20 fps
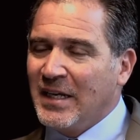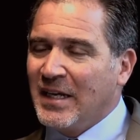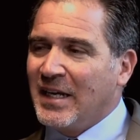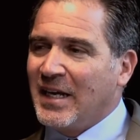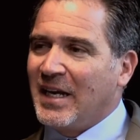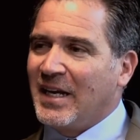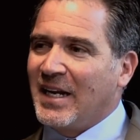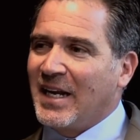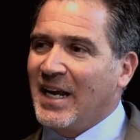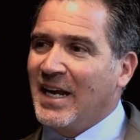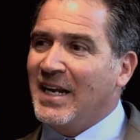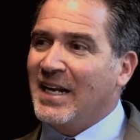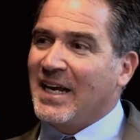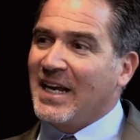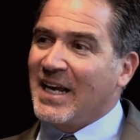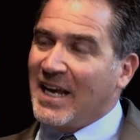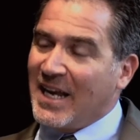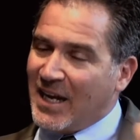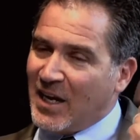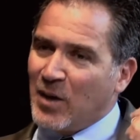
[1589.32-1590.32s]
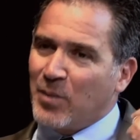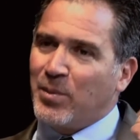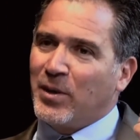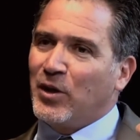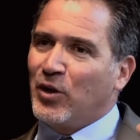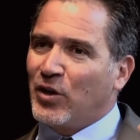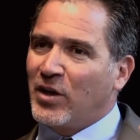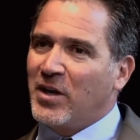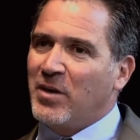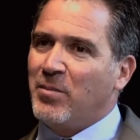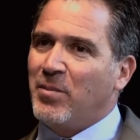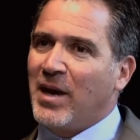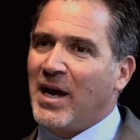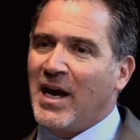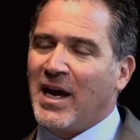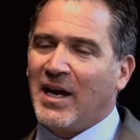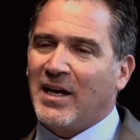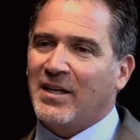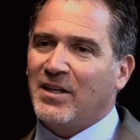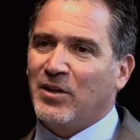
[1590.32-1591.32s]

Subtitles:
And again, I can't help by looking back,